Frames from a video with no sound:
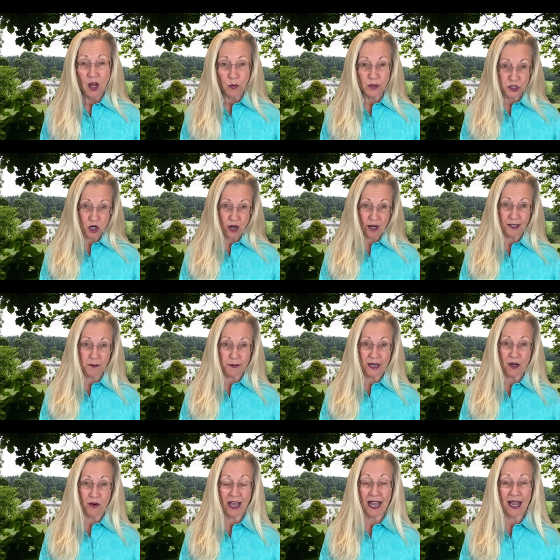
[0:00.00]
We talk
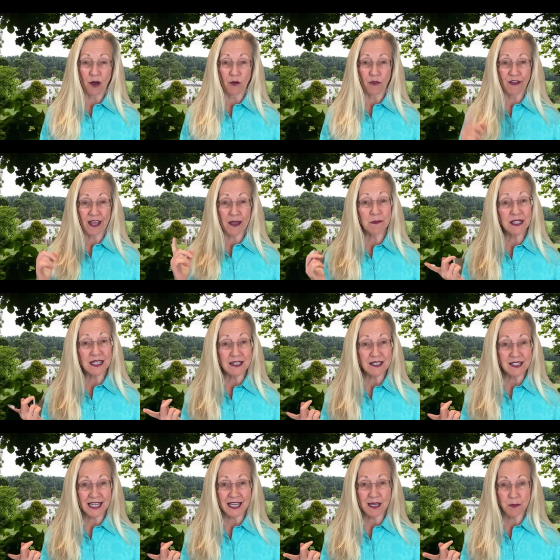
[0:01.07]
about how
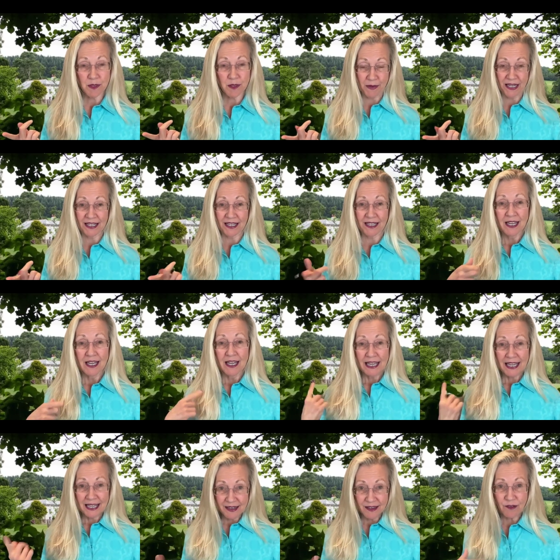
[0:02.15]
families keep the money
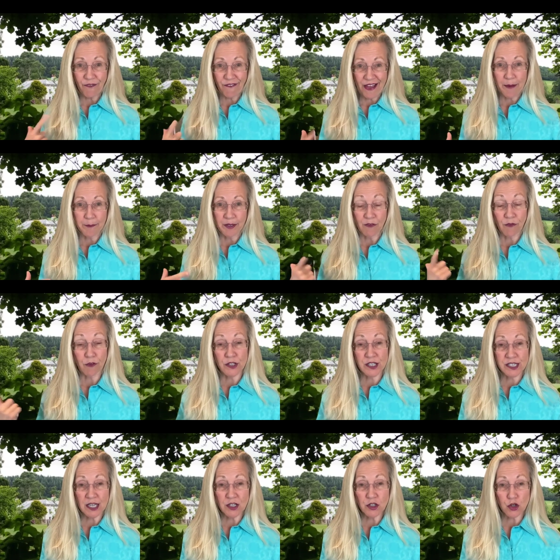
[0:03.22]
in the family for
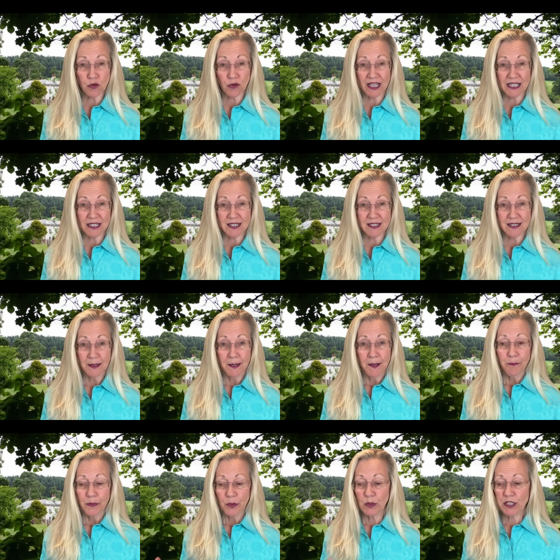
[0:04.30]
centuries.
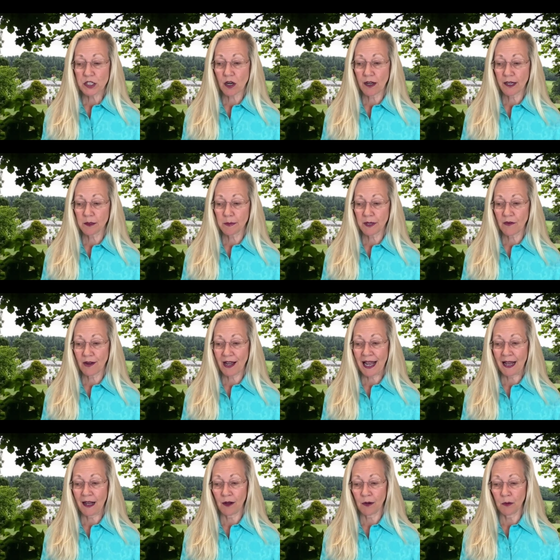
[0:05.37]
We talk about
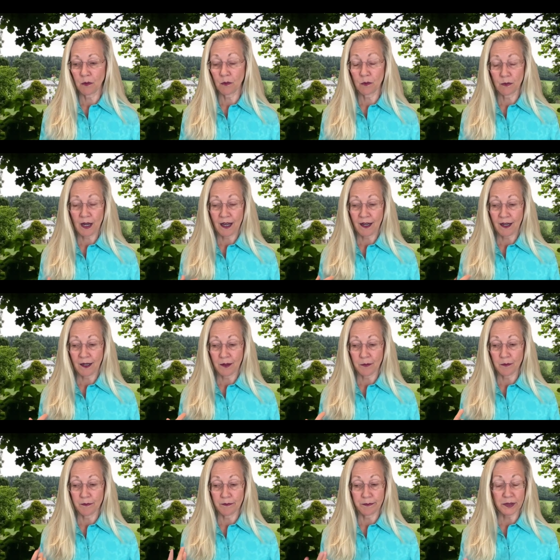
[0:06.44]
how
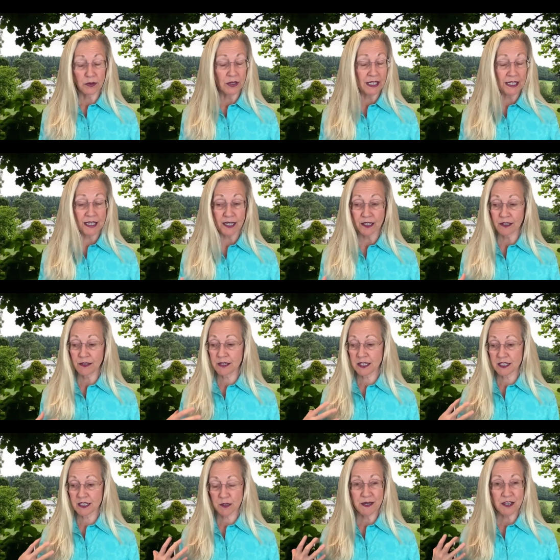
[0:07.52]
billionaires,
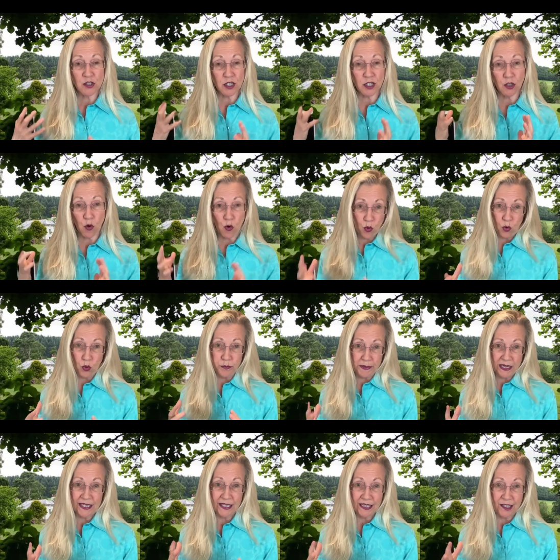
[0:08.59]
especially old
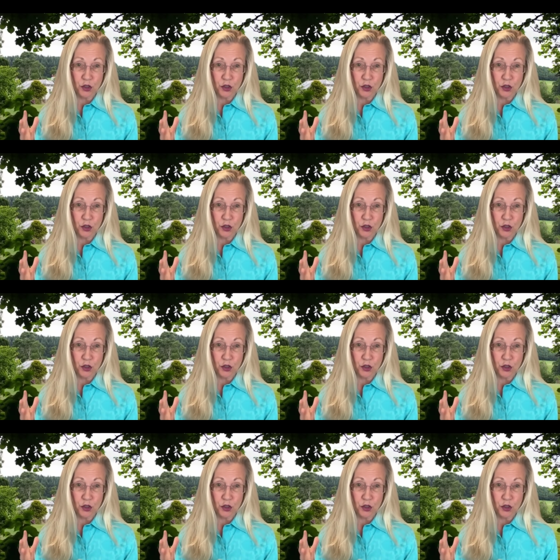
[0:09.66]
money